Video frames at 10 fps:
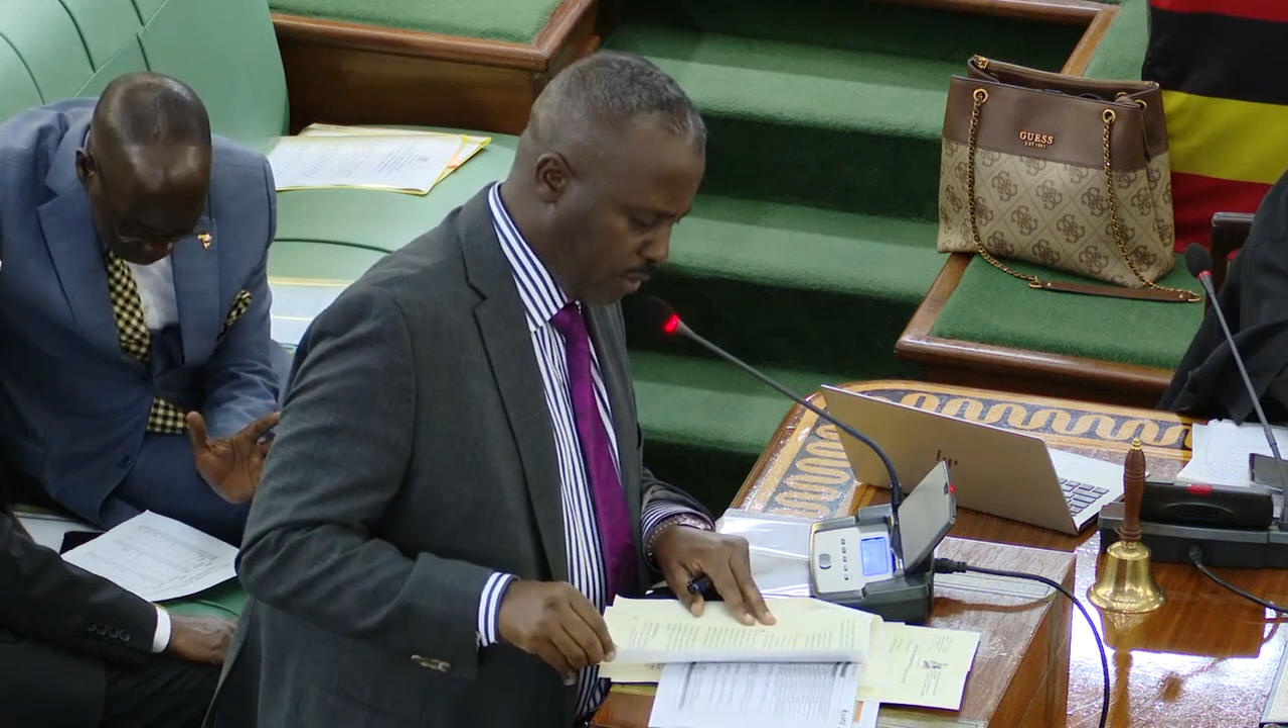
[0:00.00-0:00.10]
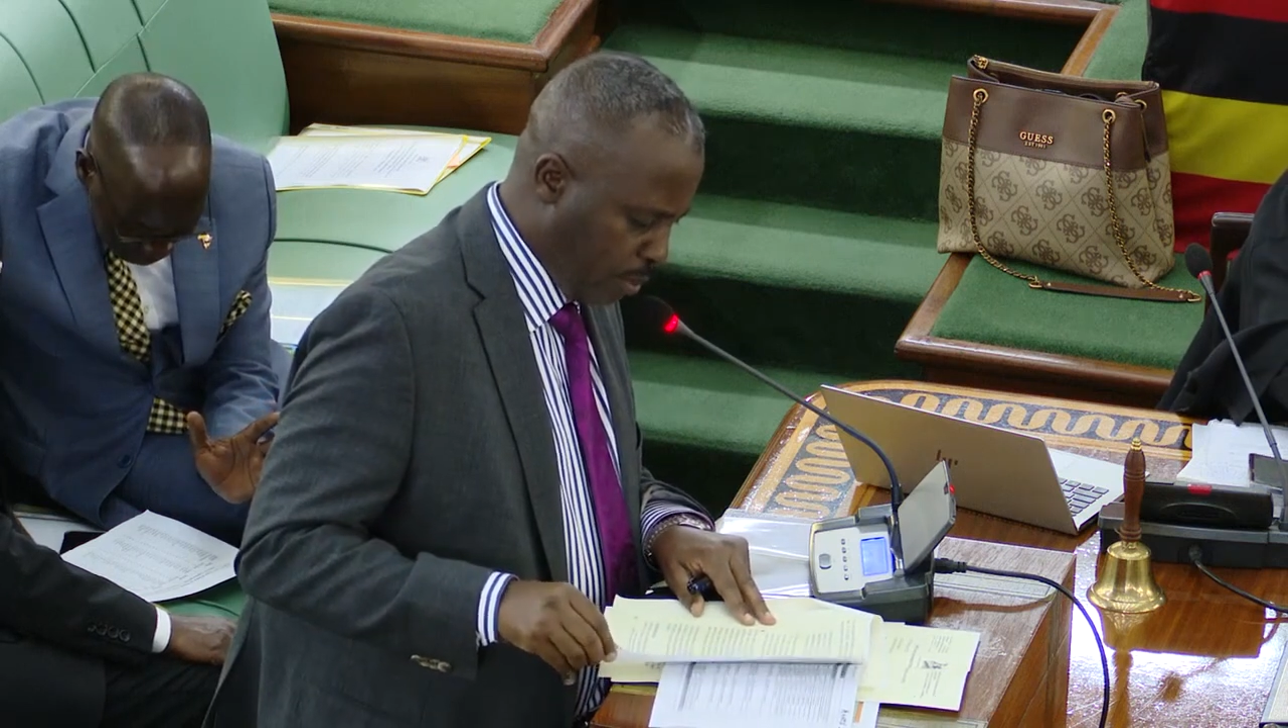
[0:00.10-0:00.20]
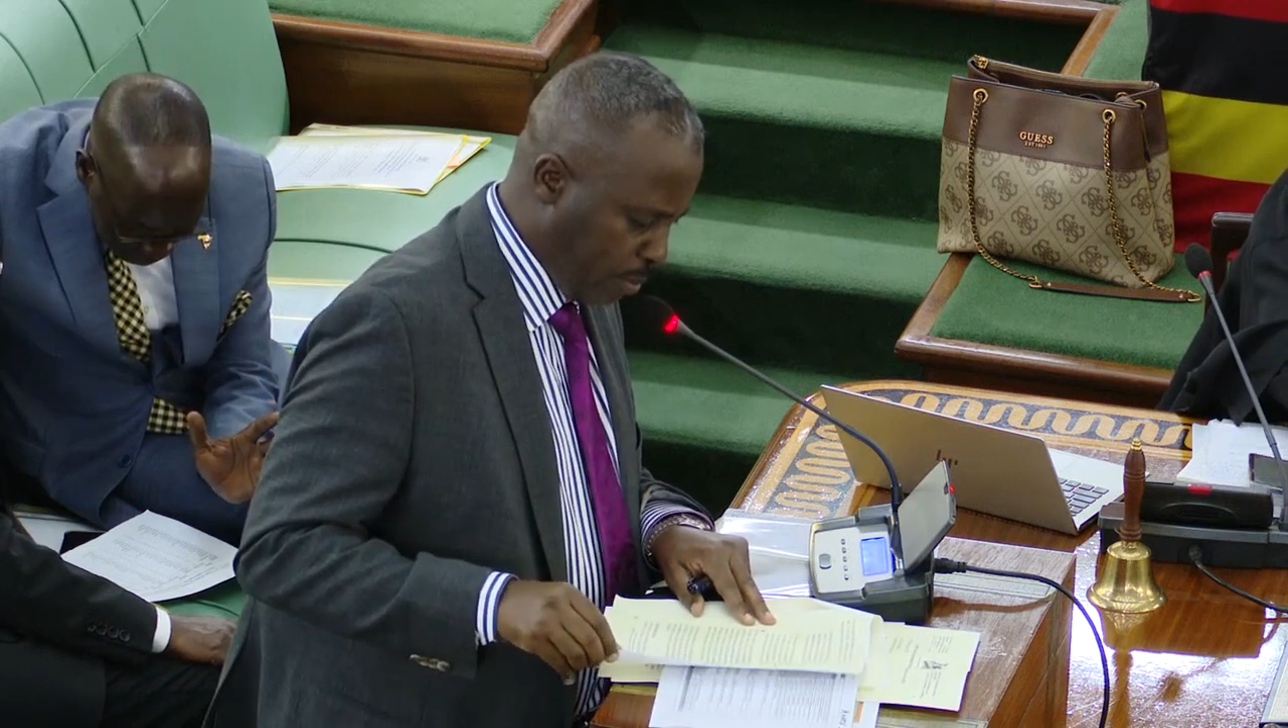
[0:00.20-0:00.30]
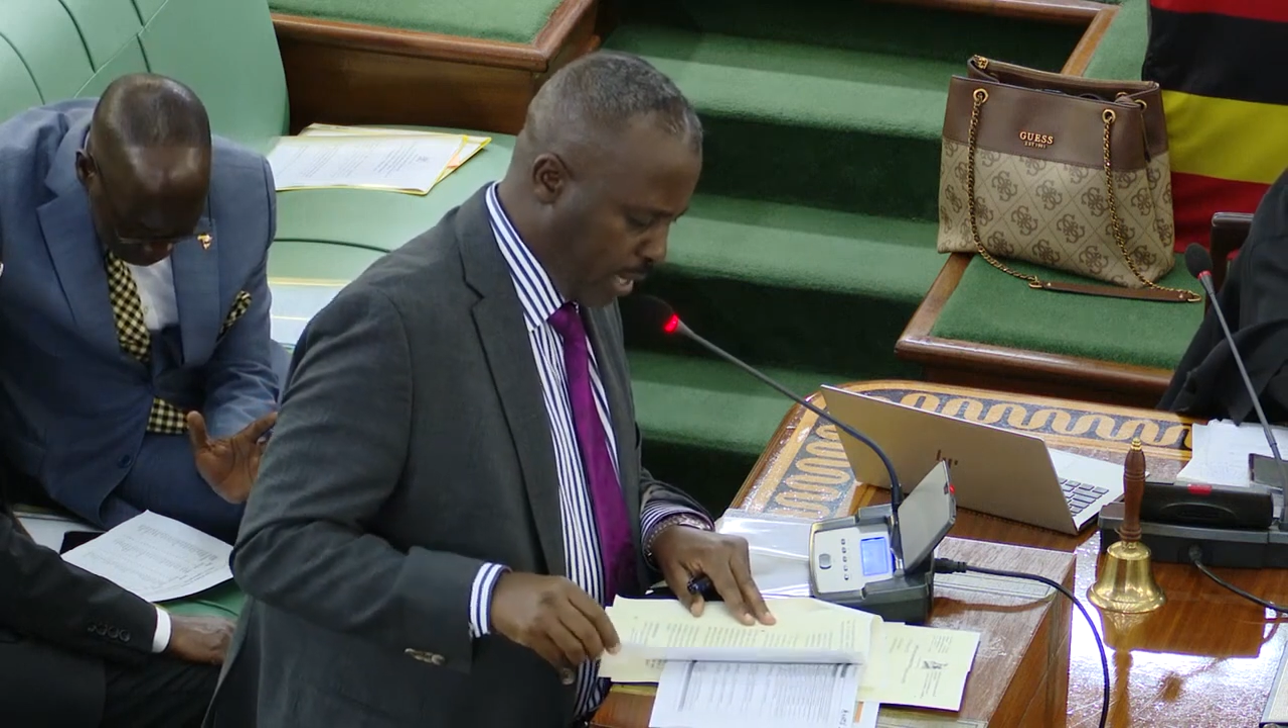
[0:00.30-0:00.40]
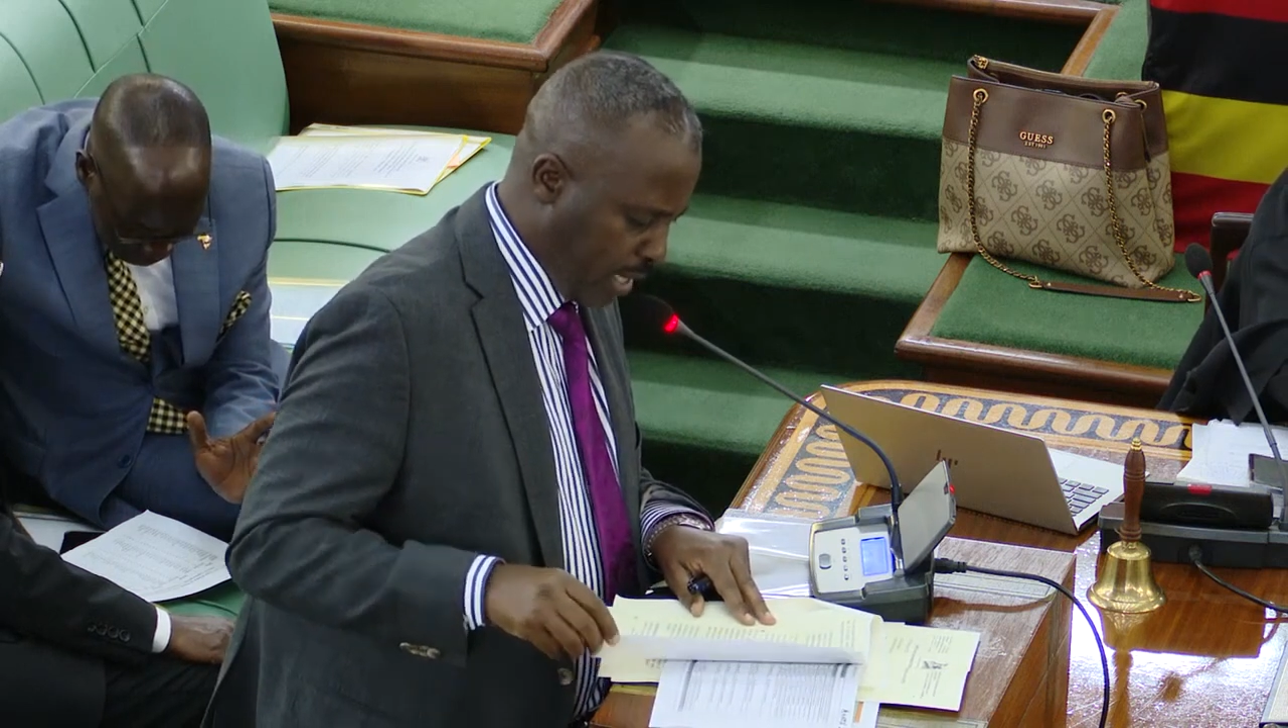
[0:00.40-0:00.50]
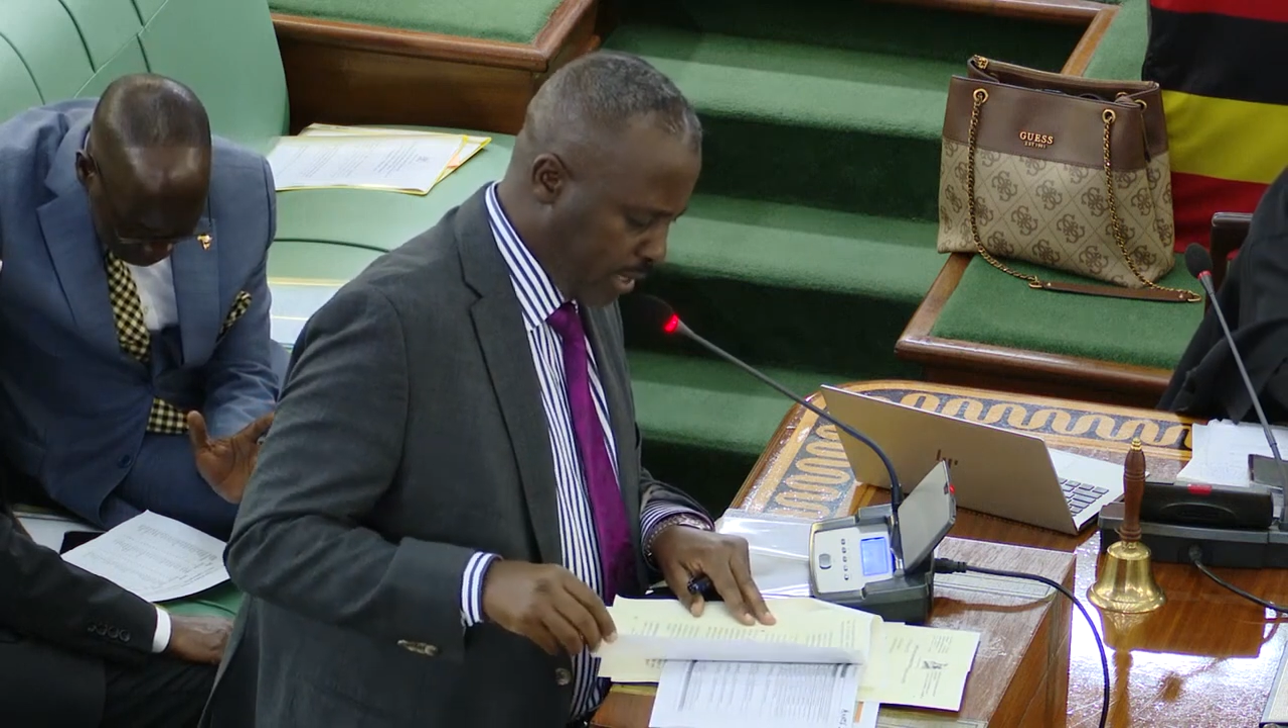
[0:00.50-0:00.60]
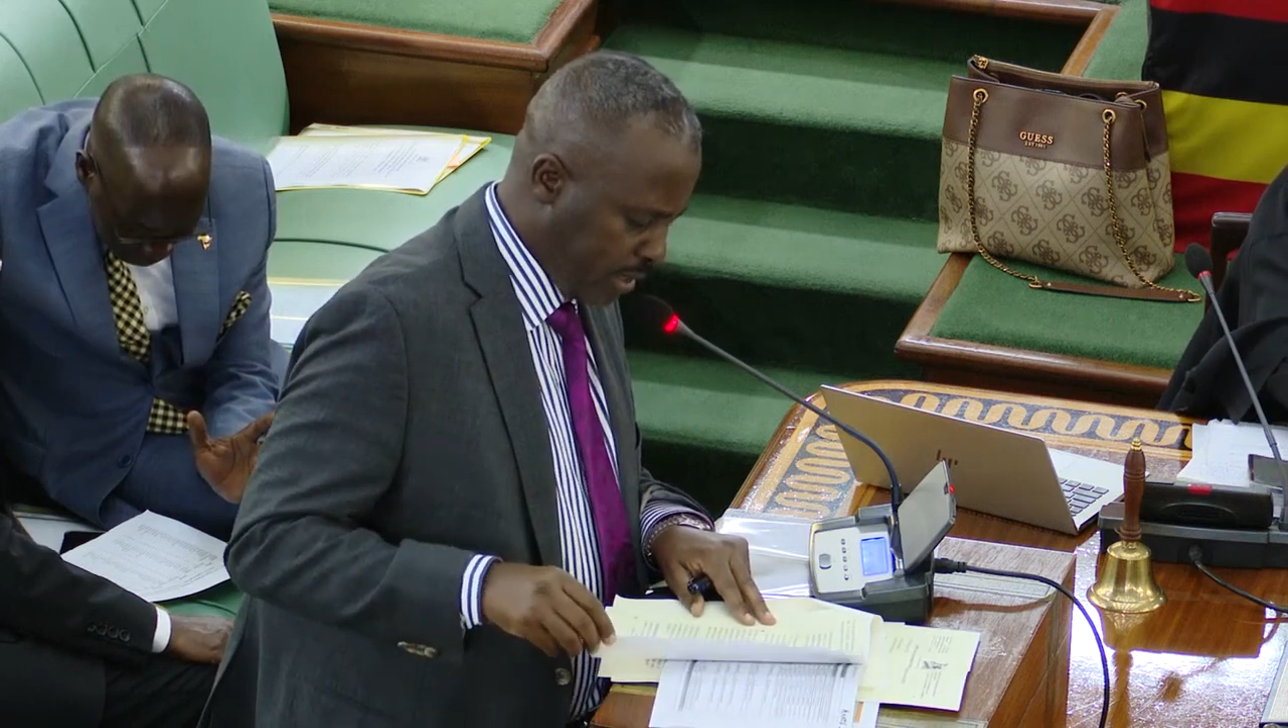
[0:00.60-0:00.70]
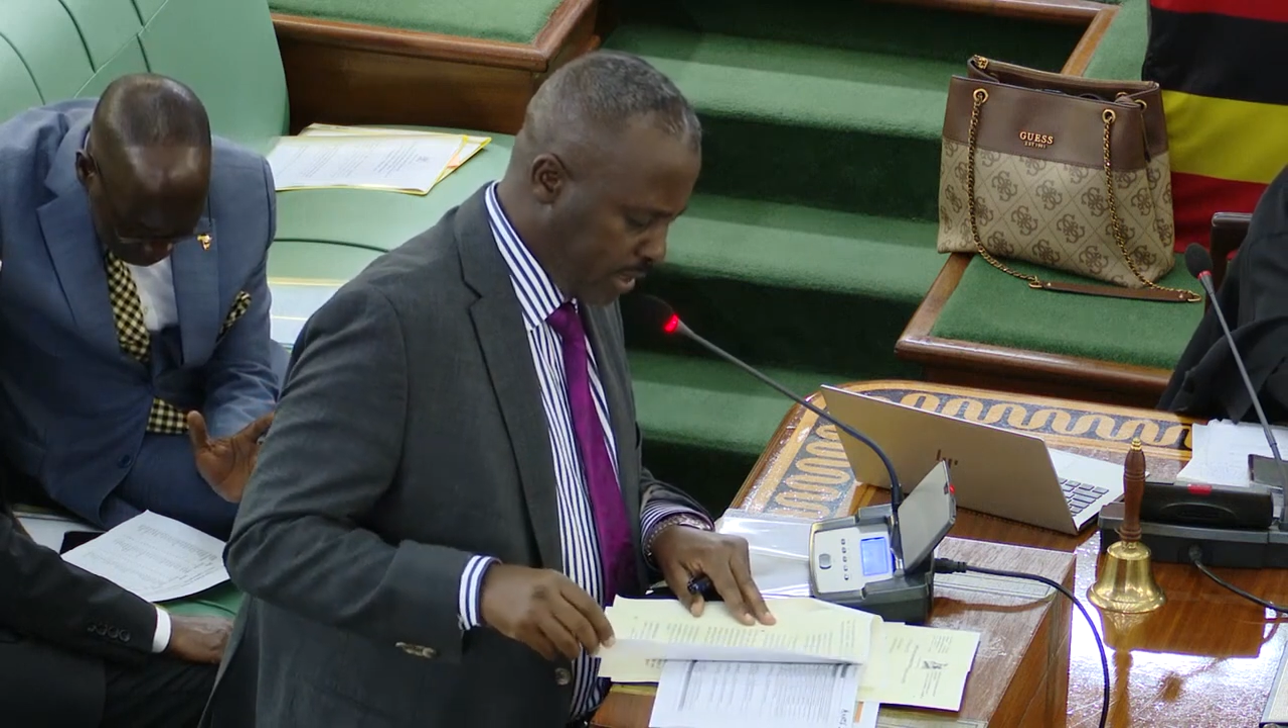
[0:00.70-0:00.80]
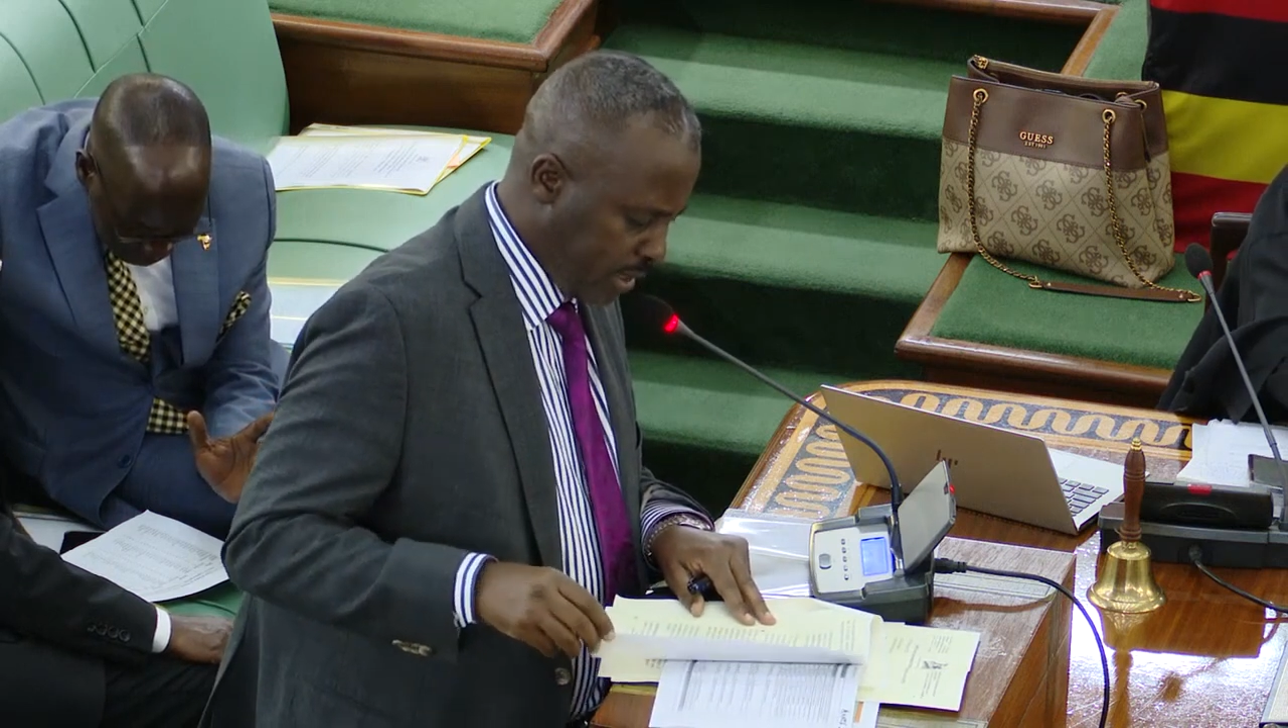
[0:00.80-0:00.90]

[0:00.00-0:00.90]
ROPA,